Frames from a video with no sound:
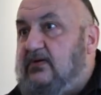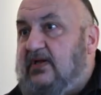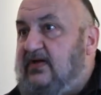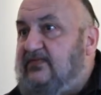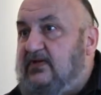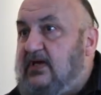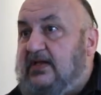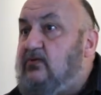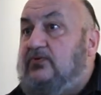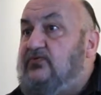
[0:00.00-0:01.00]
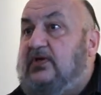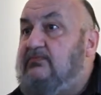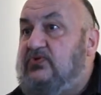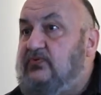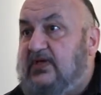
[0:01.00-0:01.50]
don't have any, I don't know that
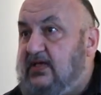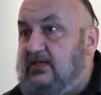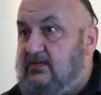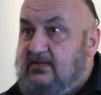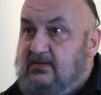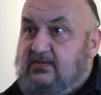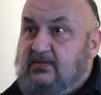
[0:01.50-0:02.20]
I'm doing anything.